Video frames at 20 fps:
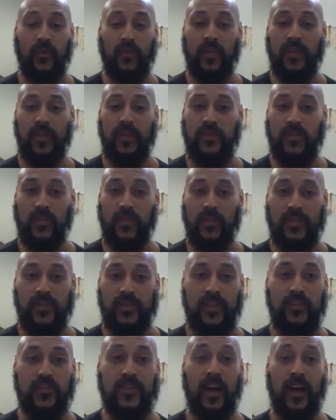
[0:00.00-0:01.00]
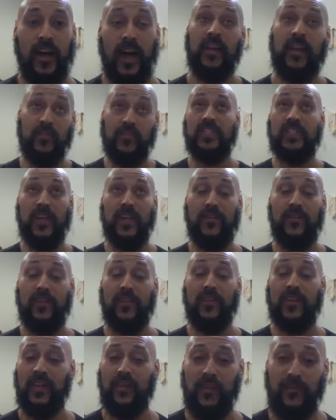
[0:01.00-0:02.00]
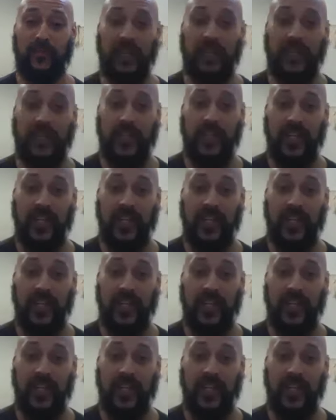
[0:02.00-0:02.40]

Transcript: So can you just talk, I'm sure it's everything we've been